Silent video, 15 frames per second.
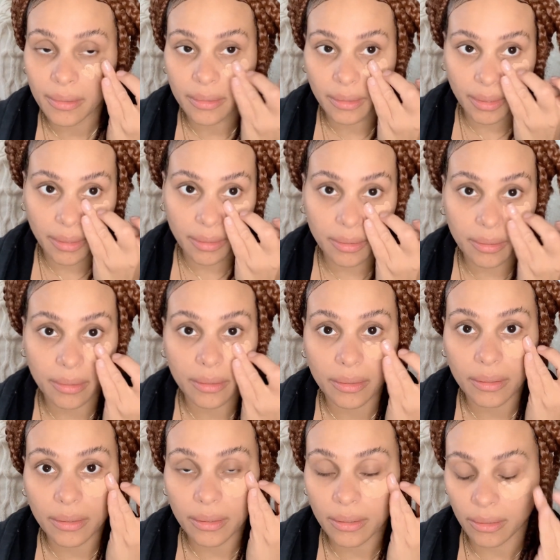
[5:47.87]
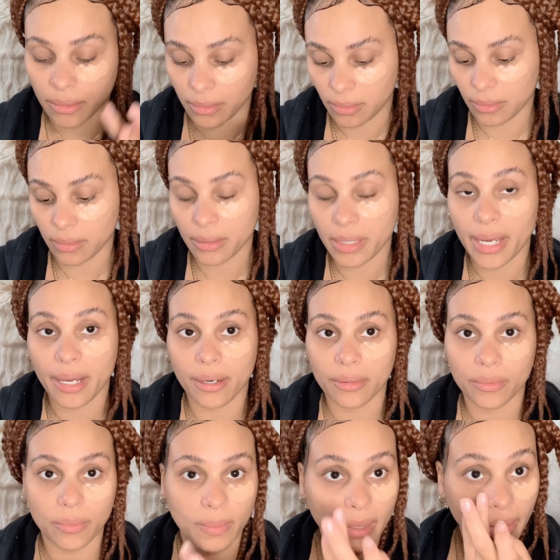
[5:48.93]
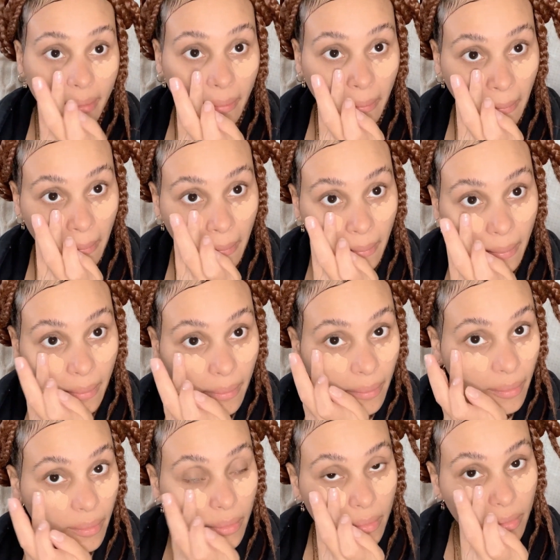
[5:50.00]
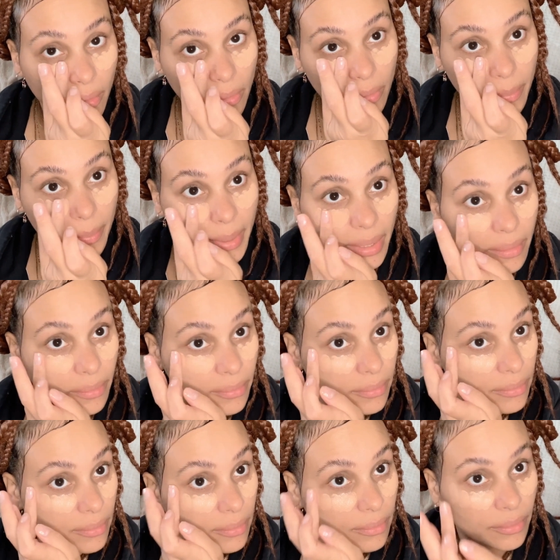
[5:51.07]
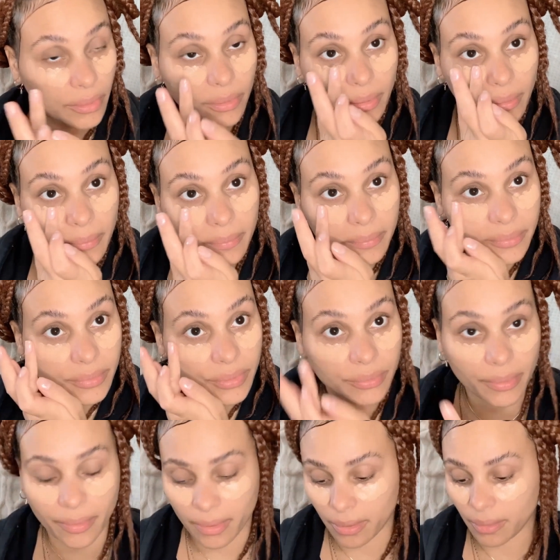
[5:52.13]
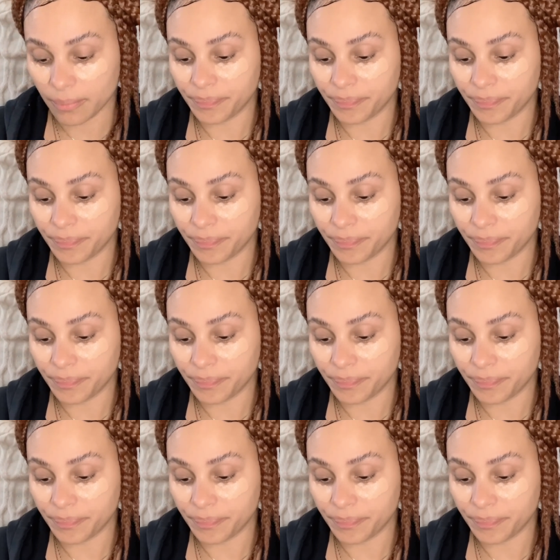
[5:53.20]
Like, how do I go about, you know, doing that?